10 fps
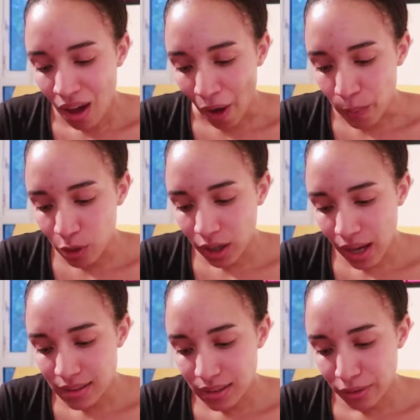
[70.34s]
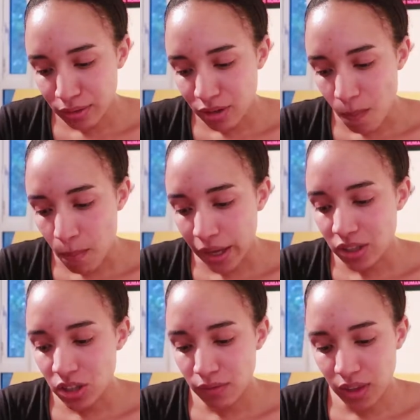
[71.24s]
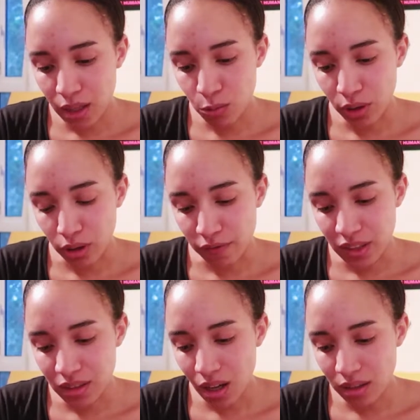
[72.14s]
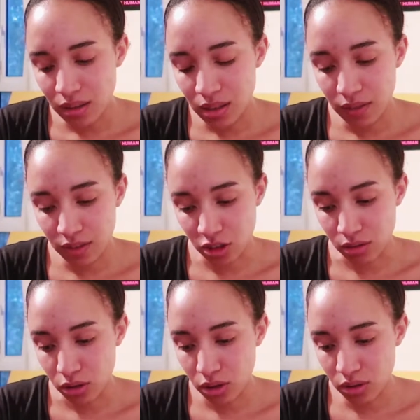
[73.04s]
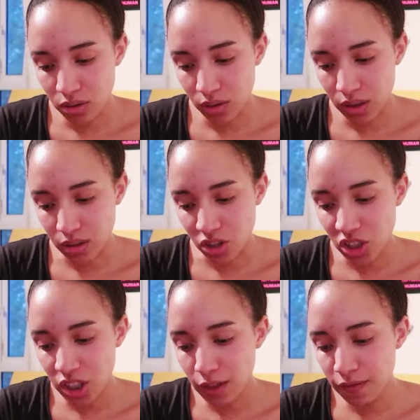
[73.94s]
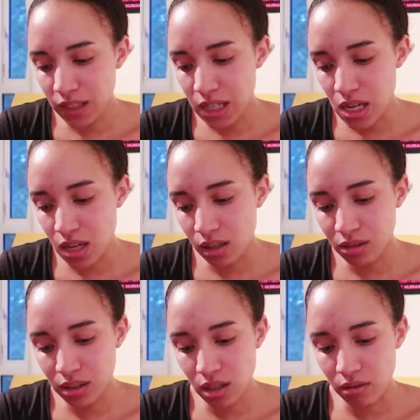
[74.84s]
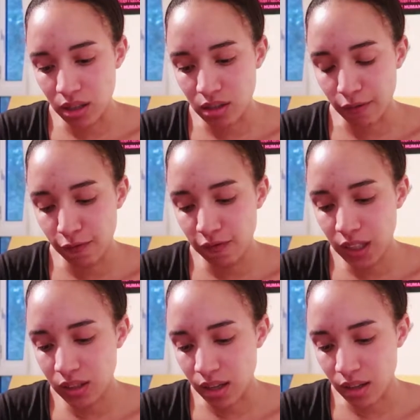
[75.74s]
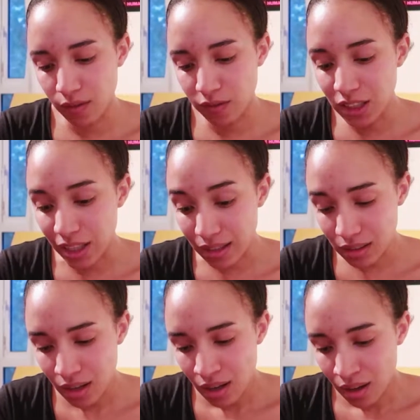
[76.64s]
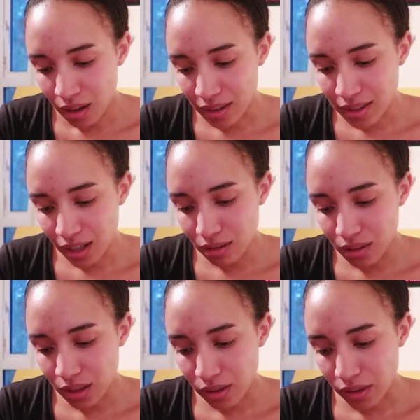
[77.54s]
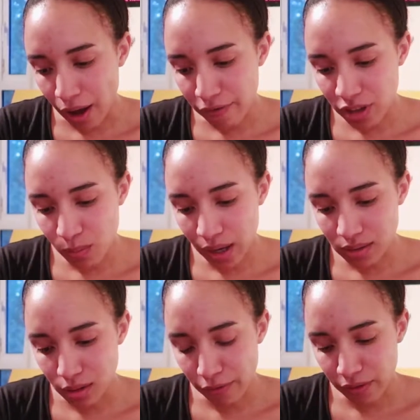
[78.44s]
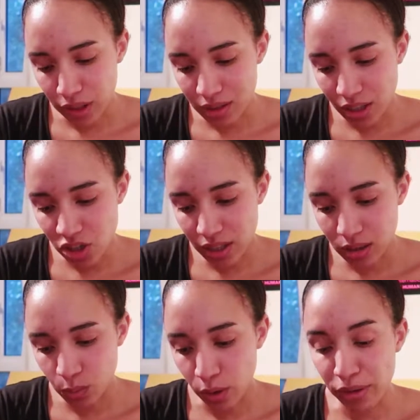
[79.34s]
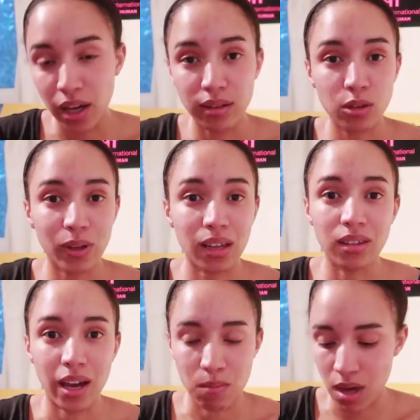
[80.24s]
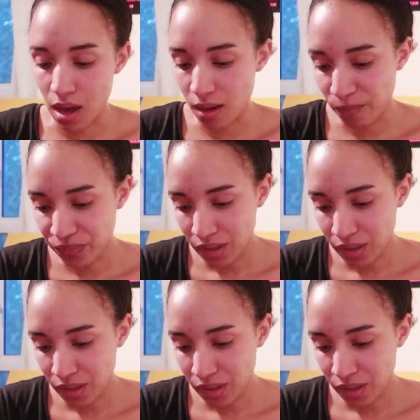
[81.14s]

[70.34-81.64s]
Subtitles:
broadcasting through a makeshift network of discarded television, Kuso is a shifting series of vignettes tangled in an aftermath of Los Angeles worth earthquake nightmare.